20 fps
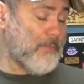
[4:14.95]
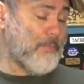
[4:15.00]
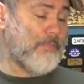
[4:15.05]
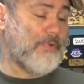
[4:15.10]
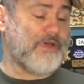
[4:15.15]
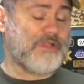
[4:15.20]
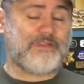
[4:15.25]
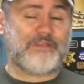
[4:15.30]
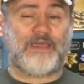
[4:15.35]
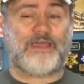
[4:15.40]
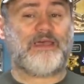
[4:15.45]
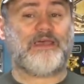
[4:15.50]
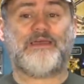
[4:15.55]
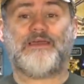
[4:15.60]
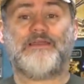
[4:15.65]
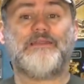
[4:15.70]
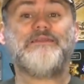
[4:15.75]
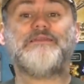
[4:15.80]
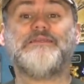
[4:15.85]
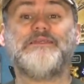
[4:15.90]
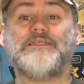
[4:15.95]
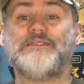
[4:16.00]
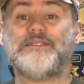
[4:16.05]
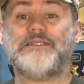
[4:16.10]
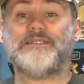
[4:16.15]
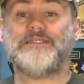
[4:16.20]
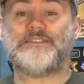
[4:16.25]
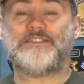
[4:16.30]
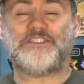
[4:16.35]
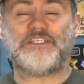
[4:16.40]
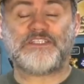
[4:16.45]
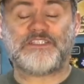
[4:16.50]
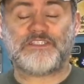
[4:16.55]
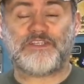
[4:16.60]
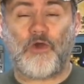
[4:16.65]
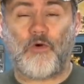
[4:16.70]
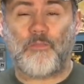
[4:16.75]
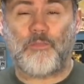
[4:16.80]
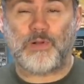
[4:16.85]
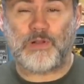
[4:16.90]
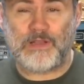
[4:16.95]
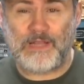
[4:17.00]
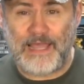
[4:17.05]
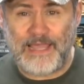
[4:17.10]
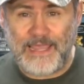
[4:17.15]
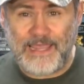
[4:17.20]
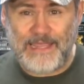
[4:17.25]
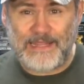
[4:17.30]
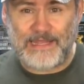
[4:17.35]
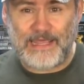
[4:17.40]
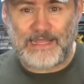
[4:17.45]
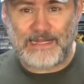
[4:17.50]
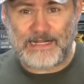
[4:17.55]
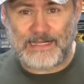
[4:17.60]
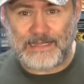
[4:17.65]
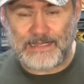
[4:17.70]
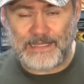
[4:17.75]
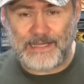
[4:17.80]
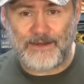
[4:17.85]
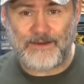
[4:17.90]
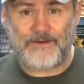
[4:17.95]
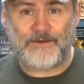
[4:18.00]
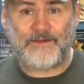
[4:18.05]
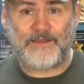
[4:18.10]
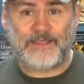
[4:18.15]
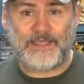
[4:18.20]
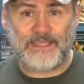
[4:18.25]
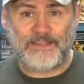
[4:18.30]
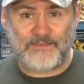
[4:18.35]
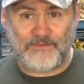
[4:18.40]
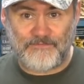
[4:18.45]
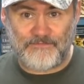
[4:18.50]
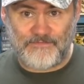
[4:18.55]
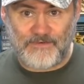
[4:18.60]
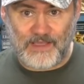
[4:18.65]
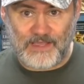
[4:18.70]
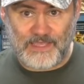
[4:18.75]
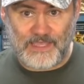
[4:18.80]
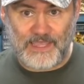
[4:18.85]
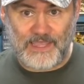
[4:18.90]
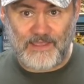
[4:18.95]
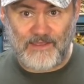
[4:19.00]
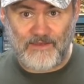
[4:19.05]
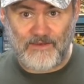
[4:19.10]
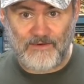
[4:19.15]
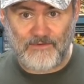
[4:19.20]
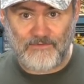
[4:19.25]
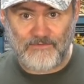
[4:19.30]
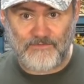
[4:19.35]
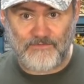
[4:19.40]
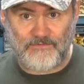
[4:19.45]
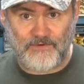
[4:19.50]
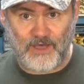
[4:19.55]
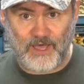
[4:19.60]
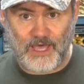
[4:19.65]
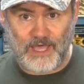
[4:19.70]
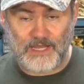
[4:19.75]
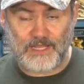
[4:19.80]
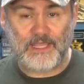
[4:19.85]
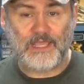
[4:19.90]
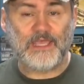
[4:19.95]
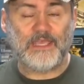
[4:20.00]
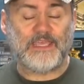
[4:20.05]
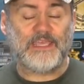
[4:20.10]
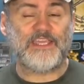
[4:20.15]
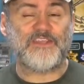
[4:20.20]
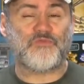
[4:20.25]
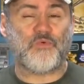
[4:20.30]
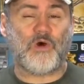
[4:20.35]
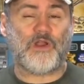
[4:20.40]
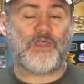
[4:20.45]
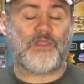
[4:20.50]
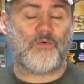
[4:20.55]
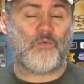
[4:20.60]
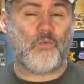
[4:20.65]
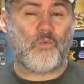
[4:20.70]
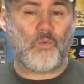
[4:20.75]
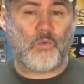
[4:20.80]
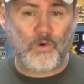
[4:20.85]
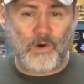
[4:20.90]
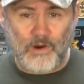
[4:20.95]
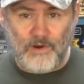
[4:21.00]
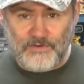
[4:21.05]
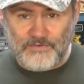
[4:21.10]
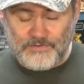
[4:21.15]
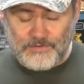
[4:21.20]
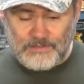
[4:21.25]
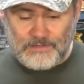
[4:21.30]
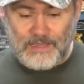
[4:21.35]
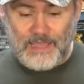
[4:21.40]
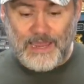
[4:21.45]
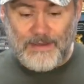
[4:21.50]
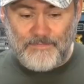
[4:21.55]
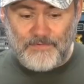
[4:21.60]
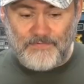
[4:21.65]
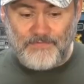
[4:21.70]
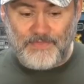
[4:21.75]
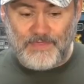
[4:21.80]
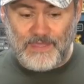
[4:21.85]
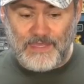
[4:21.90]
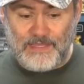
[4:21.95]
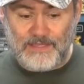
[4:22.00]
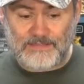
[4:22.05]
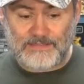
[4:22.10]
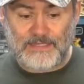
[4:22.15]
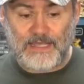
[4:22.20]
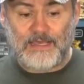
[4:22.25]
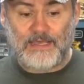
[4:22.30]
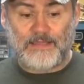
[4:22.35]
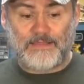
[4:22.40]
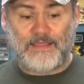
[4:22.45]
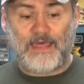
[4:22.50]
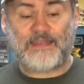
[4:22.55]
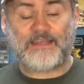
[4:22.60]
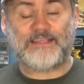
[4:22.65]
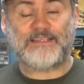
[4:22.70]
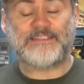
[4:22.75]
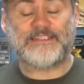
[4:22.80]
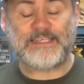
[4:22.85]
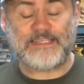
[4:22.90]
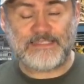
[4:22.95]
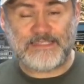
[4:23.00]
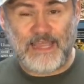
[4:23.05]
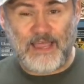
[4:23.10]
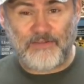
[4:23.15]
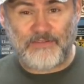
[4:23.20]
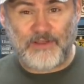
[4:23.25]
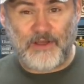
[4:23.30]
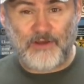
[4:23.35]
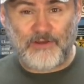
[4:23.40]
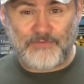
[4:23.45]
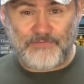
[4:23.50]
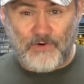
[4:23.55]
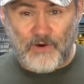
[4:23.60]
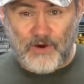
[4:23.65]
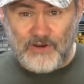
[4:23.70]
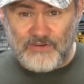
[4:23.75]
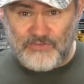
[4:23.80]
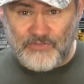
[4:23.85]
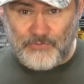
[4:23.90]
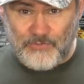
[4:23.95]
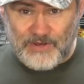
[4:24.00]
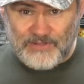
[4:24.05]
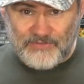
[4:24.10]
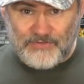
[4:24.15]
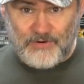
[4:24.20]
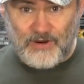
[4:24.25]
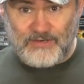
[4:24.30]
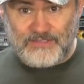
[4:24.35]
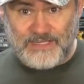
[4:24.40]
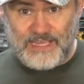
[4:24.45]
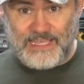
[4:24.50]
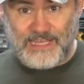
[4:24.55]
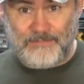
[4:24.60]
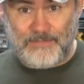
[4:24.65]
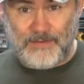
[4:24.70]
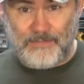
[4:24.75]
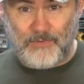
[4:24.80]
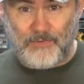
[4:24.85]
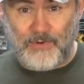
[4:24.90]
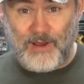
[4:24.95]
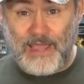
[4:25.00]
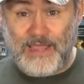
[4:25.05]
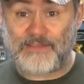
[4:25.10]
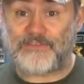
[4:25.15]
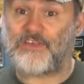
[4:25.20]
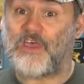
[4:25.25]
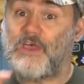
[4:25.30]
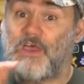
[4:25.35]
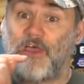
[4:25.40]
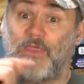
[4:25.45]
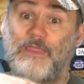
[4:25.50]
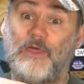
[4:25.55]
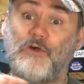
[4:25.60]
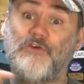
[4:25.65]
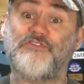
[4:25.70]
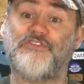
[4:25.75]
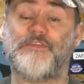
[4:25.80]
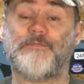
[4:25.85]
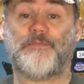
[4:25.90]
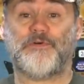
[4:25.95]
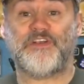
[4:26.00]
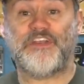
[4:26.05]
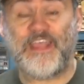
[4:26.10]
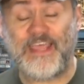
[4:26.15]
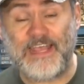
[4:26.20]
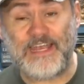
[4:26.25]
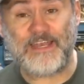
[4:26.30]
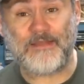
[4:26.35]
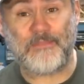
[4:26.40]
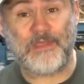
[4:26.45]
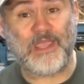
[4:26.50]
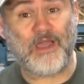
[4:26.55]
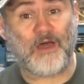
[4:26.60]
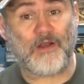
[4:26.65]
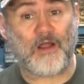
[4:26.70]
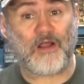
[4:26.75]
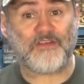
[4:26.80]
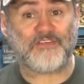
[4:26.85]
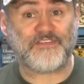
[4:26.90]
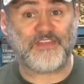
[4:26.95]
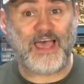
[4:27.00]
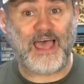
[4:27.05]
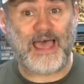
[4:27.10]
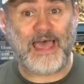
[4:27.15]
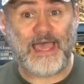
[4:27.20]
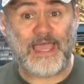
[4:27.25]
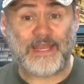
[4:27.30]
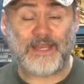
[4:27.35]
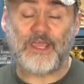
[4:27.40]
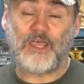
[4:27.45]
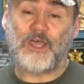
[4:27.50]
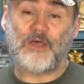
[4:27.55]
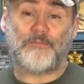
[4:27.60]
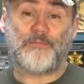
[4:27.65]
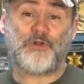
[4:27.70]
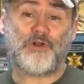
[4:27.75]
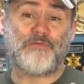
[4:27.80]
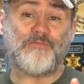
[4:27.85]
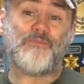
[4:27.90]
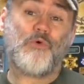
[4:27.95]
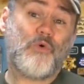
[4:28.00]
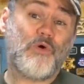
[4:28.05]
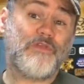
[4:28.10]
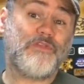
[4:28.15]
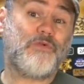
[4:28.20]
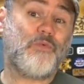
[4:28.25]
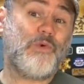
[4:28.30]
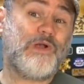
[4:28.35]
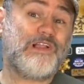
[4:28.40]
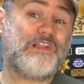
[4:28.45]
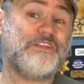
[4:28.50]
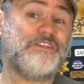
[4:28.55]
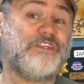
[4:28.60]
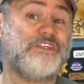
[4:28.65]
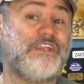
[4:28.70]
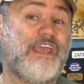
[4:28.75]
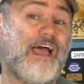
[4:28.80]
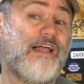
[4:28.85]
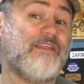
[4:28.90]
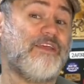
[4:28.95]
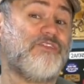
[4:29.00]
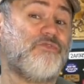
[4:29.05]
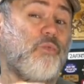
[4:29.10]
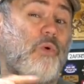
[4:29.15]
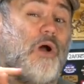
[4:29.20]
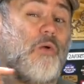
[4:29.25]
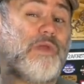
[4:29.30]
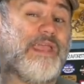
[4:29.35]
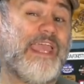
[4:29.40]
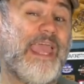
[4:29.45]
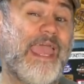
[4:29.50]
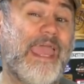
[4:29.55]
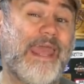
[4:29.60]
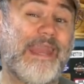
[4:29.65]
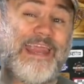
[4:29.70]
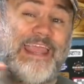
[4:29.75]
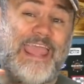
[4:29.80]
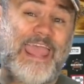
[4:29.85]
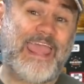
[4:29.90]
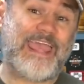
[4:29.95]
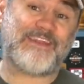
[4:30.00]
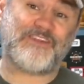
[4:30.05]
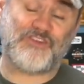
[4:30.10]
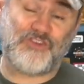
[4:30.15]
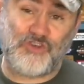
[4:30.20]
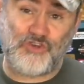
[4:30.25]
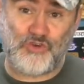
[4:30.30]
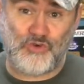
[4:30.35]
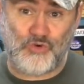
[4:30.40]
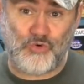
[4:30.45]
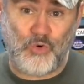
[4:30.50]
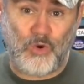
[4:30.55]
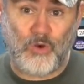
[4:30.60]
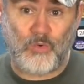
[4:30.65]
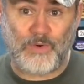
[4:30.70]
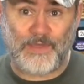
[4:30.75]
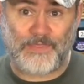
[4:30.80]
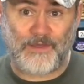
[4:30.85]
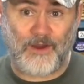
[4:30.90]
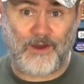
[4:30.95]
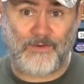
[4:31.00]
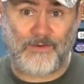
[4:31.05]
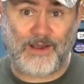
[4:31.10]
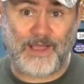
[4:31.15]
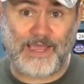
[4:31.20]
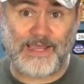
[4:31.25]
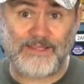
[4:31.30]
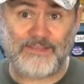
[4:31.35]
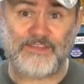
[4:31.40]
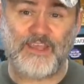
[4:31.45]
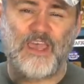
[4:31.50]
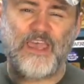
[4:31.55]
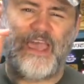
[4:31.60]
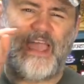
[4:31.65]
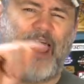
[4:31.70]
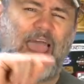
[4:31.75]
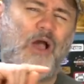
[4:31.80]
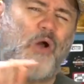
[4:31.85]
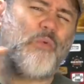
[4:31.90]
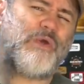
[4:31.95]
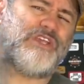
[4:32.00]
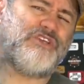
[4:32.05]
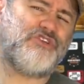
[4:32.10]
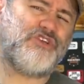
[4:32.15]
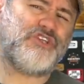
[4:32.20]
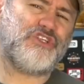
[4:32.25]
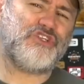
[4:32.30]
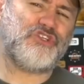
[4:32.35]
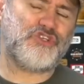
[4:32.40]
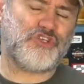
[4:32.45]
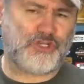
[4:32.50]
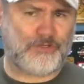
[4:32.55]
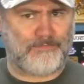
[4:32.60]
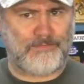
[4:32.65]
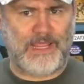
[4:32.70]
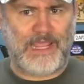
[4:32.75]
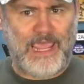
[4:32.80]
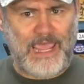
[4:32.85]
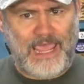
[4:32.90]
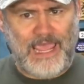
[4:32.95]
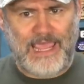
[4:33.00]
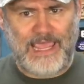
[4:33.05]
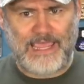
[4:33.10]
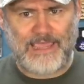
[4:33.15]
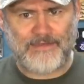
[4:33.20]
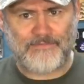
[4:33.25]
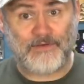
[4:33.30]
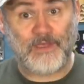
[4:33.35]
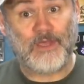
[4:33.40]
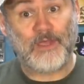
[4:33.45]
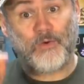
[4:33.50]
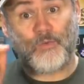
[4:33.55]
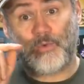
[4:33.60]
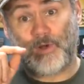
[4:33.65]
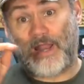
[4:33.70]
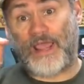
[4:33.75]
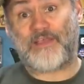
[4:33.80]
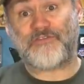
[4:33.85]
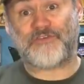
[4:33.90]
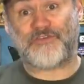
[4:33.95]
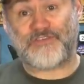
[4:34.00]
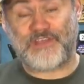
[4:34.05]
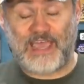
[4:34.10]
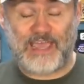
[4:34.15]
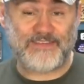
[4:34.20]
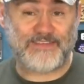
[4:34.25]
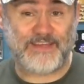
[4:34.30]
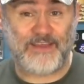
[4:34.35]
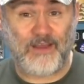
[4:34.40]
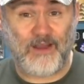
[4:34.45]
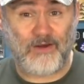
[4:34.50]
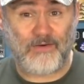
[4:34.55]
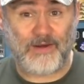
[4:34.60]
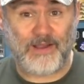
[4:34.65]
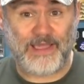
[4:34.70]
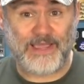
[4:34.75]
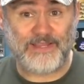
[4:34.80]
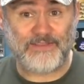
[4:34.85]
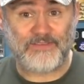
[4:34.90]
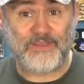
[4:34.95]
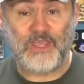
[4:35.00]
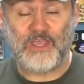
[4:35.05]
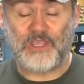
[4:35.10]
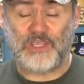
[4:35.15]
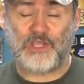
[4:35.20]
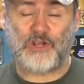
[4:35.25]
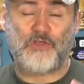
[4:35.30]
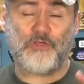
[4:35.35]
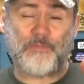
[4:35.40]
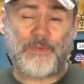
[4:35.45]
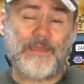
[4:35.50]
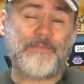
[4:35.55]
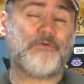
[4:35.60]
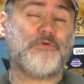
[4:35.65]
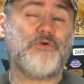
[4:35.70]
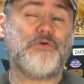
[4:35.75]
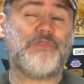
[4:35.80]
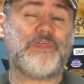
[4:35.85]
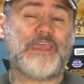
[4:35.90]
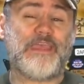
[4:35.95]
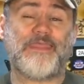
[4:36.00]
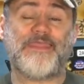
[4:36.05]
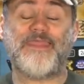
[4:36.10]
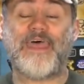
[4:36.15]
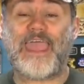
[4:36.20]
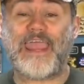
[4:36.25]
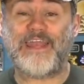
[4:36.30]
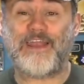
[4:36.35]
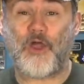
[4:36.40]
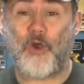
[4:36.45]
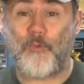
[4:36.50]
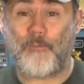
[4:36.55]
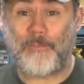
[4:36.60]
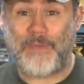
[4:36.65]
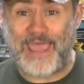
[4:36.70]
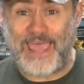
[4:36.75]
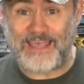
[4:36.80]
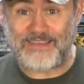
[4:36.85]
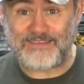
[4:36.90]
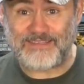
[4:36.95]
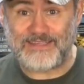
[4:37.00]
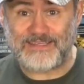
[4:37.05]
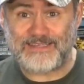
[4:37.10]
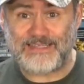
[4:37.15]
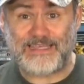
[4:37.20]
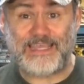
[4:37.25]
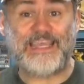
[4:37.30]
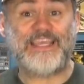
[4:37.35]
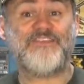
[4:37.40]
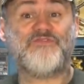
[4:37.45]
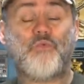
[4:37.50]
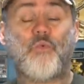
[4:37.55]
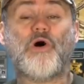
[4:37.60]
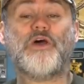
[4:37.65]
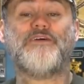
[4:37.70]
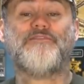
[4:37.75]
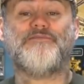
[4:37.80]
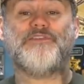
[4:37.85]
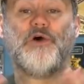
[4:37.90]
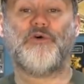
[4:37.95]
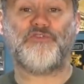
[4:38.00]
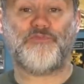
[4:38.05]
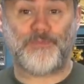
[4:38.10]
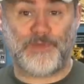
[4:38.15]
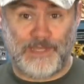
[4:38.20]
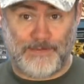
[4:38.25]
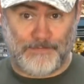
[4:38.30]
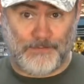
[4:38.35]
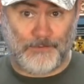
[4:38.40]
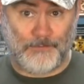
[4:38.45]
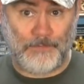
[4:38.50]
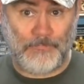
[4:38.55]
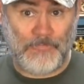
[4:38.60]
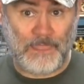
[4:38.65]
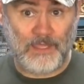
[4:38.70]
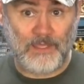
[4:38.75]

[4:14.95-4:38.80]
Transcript: But uh, it's just so plain and clear he's a fucking FUDD. He's one of the worst type of things that exist out there as far as threats to our Second Amendment rights. Those that pretend to be on our side, but are more than willing to tell us what we can and can't do with our rights, how we should and shouldn't behave when exercising our rights. You know, the people who think they know best. He's one of those people.